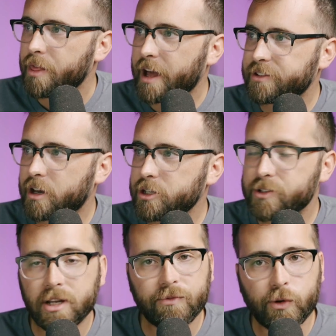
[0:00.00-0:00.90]
that's how you
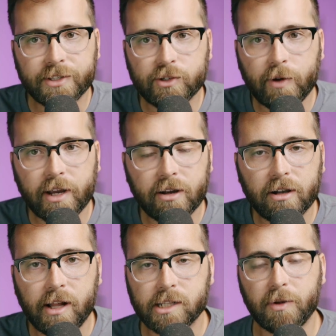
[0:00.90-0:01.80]
send invoices right here in
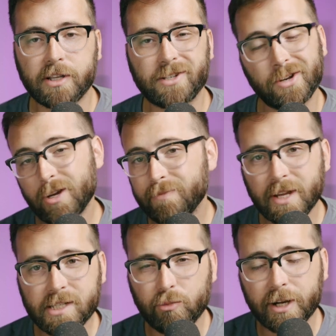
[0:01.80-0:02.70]
CloudSpot Studio.
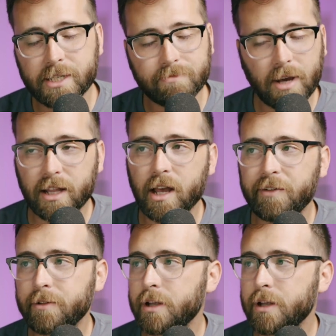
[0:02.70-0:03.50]
It's a breeze. I love it.